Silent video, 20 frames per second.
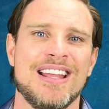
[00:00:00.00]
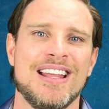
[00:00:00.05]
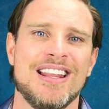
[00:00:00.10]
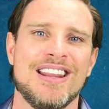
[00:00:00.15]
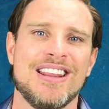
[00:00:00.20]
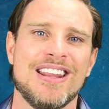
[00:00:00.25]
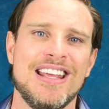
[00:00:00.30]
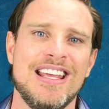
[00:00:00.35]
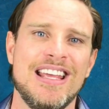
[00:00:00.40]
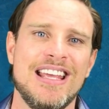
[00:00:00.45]

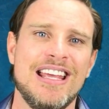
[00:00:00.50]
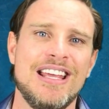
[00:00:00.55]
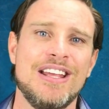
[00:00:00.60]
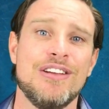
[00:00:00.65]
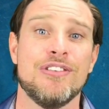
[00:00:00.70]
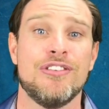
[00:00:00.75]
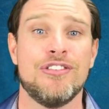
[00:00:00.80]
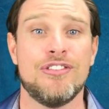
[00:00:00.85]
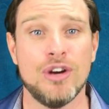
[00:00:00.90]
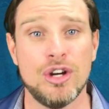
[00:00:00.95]
The
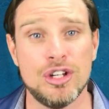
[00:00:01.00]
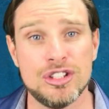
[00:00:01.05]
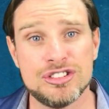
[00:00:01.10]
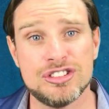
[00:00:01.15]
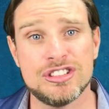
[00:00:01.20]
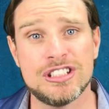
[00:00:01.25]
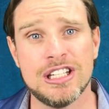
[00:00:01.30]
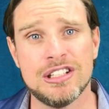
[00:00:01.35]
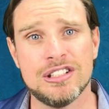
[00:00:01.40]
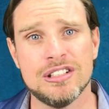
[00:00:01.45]
first
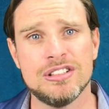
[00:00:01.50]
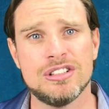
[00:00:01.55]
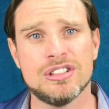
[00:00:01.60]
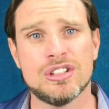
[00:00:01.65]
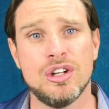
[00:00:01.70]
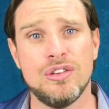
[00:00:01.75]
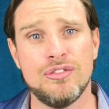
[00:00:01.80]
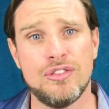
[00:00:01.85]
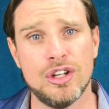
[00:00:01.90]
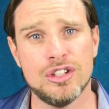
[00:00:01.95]
sentence,
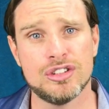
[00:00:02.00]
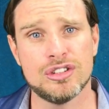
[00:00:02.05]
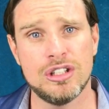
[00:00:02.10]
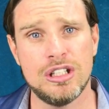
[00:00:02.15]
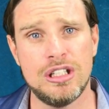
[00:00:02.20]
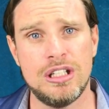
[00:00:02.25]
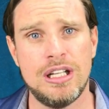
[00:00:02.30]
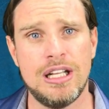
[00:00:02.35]
conversely,